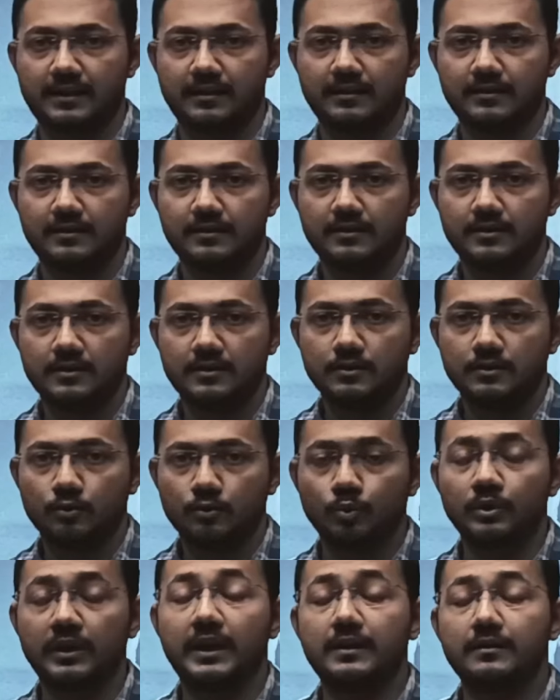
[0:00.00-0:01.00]

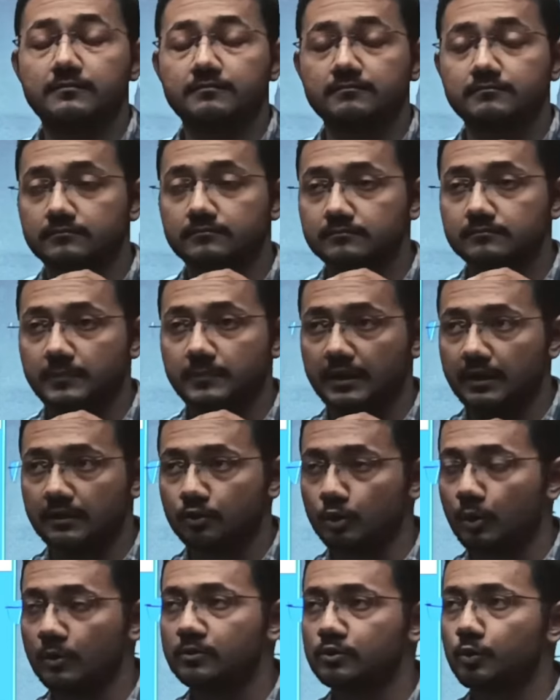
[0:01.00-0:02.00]
kune mane
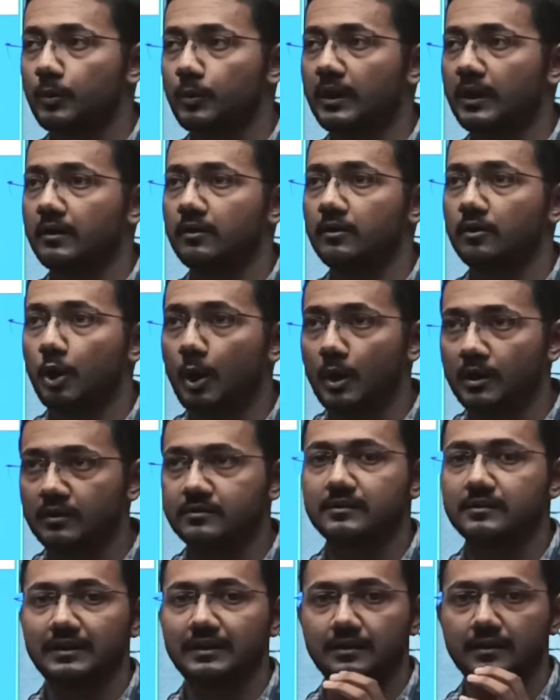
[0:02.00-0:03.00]
those who are not
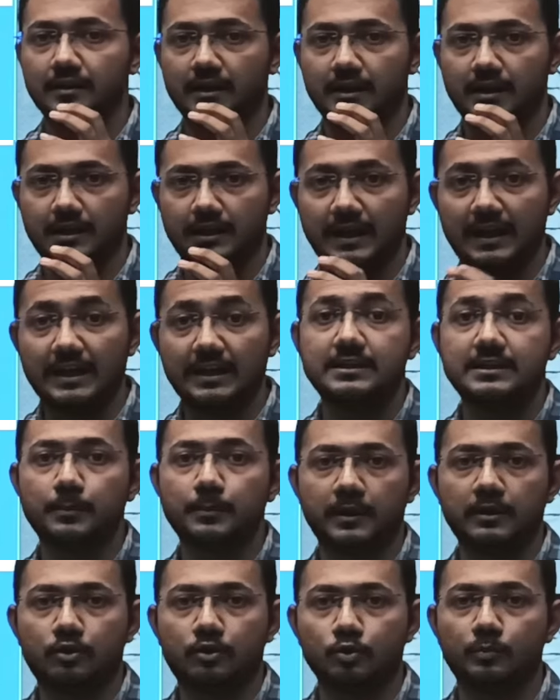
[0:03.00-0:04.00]

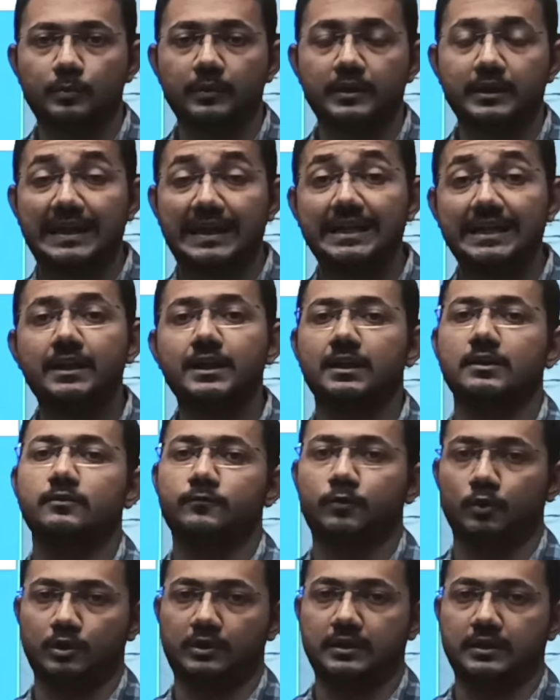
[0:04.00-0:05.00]
eligible to be a Indian
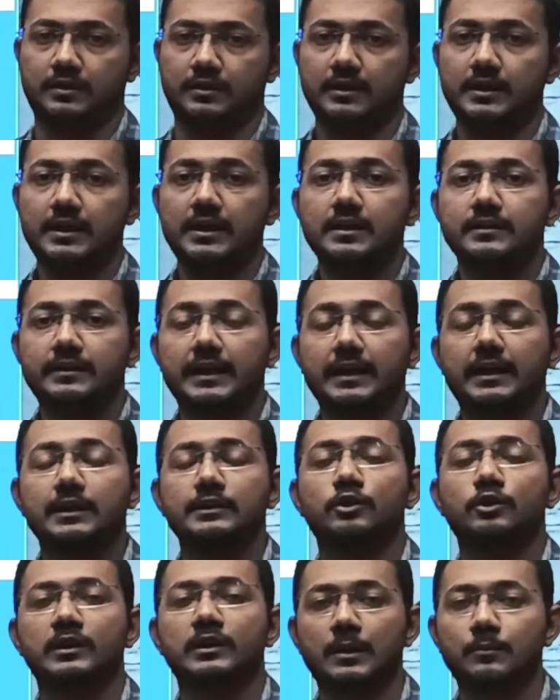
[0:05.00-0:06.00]
voter
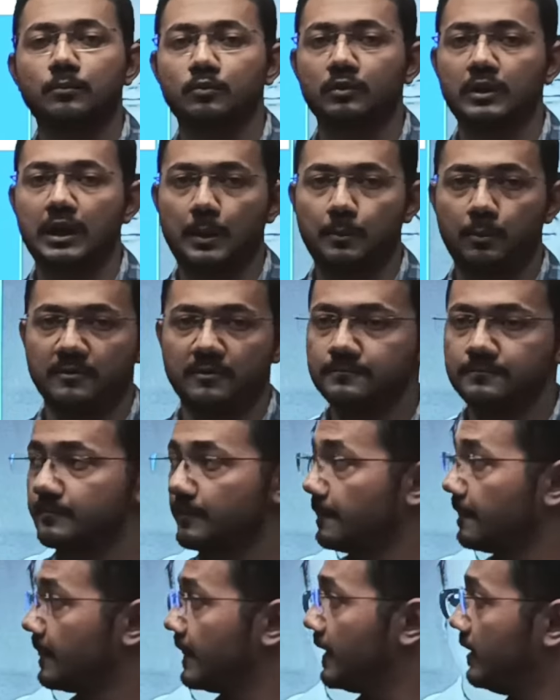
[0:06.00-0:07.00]
tekhedor naam ulabo.
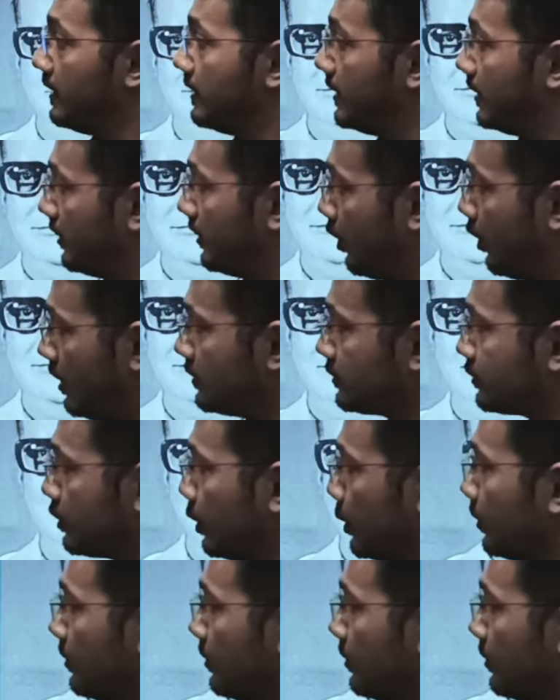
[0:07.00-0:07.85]
Also